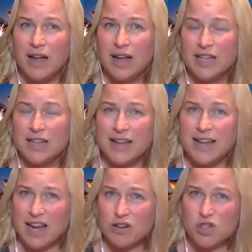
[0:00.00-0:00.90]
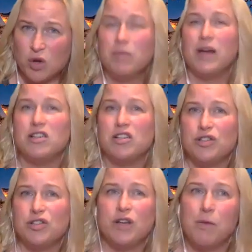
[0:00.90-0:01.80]
and that they care so
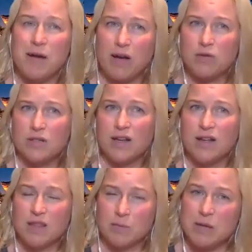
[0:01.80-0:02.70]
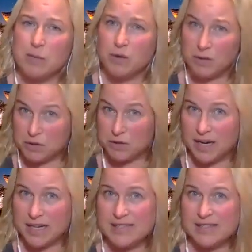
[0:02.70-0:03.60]
much about the people of the
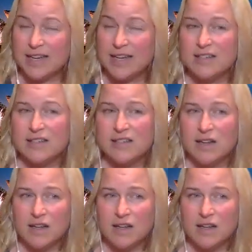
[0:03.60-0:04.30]
United States